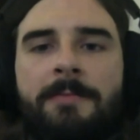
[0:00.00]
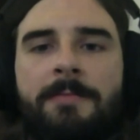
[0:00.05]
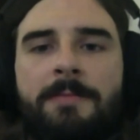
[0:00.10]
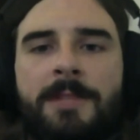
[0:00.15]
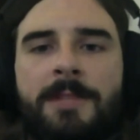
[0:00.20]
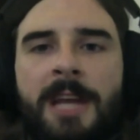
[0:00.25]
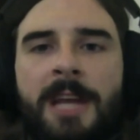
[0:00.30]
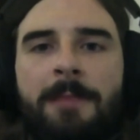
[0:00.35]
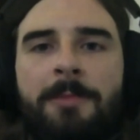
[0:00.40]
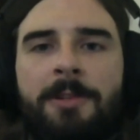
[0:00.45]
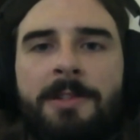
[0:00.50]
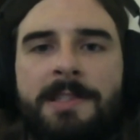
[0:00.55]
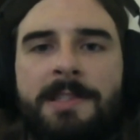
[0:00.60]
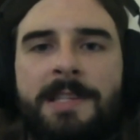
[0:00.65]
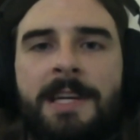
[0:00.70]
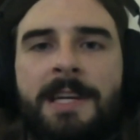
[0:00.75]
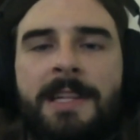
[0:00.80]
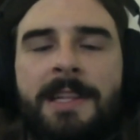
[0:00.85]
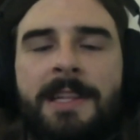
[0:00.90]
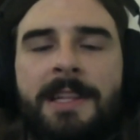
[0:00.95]
tables
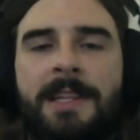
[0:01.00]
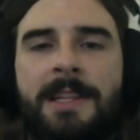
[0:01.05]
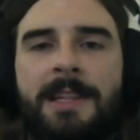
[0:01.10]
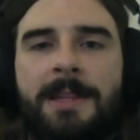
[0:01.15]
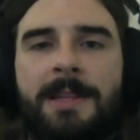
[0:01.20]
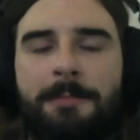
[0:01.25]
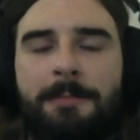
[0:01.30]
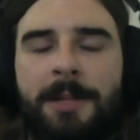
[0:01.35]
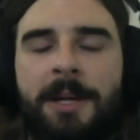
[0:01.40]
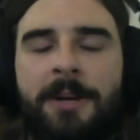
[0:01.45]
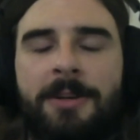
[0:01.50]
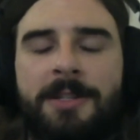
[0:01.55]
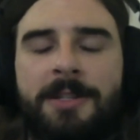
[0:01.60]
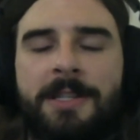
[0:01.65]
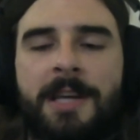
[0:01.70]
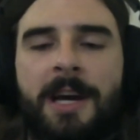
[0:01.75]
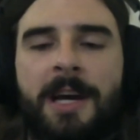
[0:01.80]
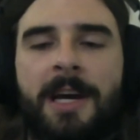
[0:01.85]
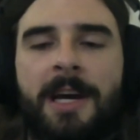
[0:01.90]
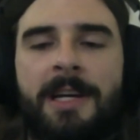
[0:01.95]
in the player's
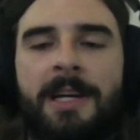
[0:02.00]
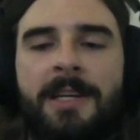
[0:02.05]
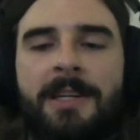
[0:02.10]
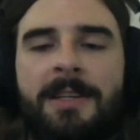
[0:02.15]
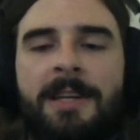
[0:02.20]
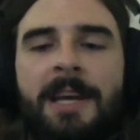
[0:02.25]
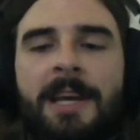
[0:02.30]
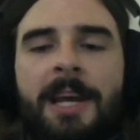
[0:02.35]
guide